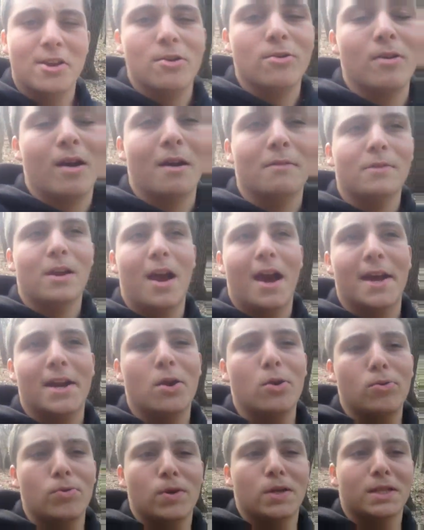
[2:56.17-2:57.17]
I
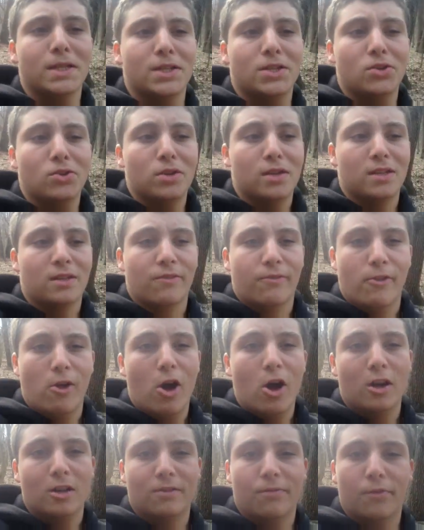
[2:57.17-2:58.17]
don't really do these
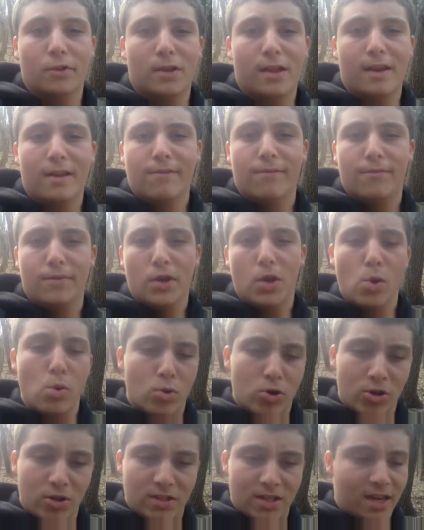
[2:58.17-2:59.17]
vlogs for
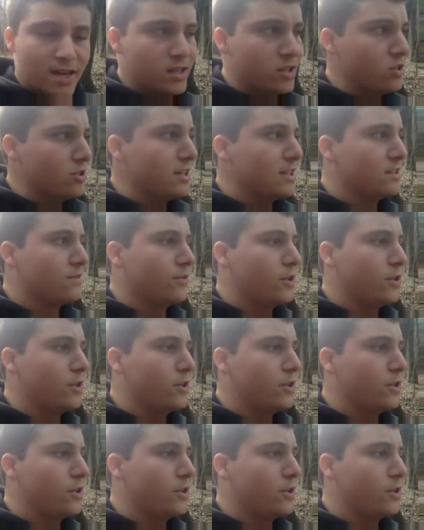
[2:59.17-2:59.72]
viewers. I do these